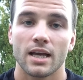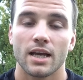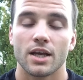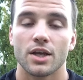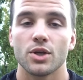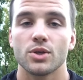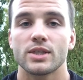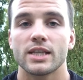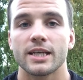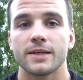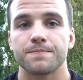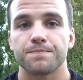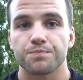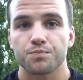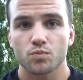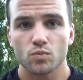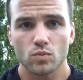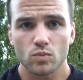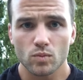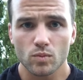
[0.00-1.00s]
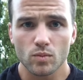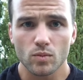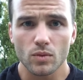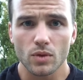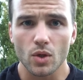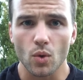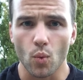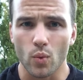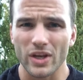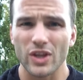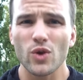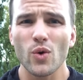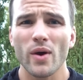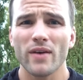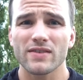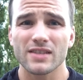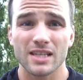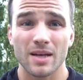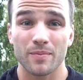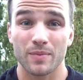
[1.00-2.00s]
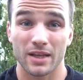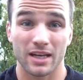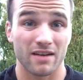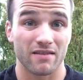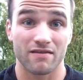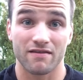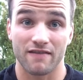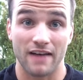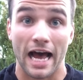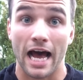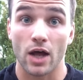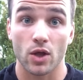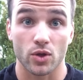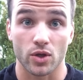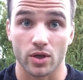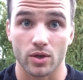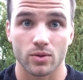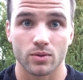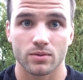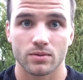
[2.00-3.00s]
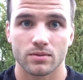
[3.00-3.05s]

You see, when you have something of value,